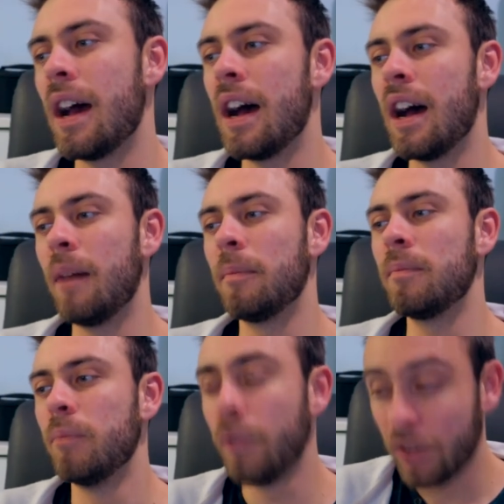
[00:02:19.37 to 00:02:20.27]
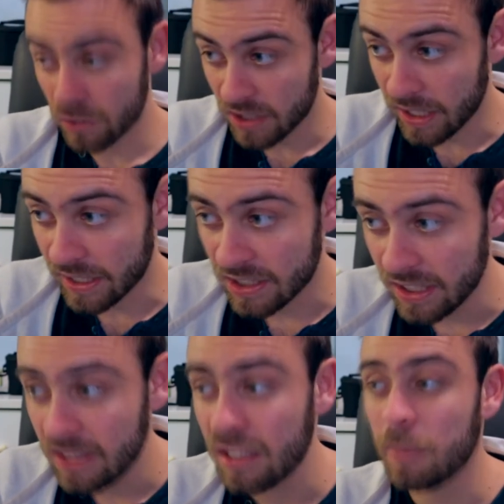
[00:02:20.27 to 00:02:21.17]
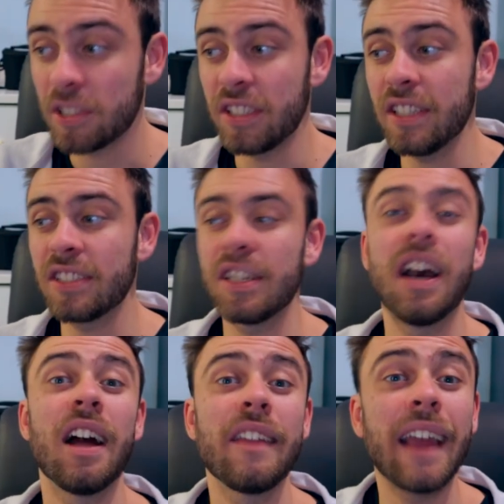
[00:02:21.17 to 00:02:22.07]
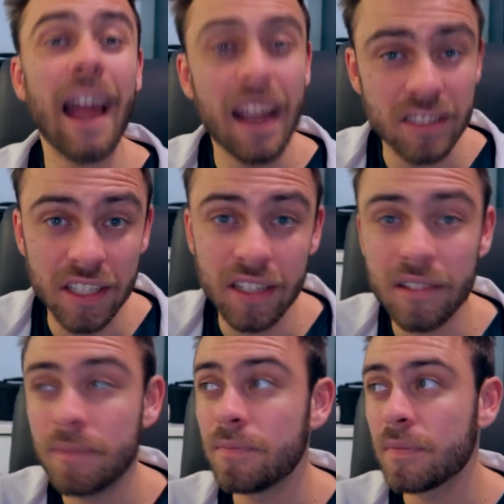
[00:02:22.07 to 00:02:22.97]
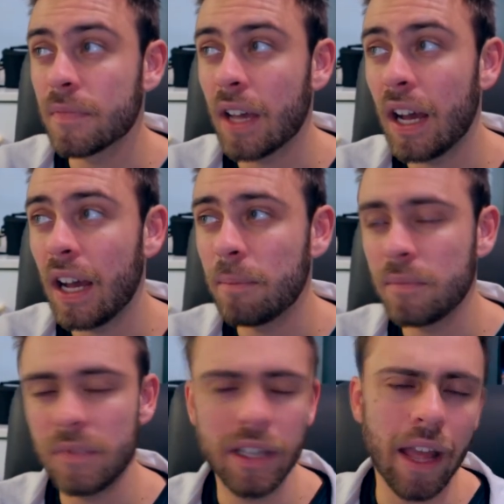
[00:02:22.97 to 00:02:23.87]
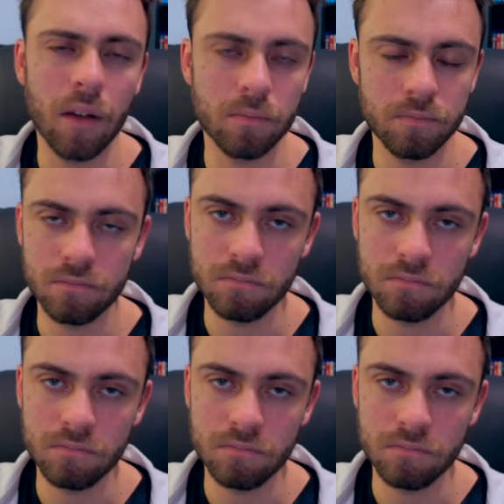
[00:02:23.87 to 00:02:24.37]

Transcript: um, moving on to the next thing number six are the acting um, now,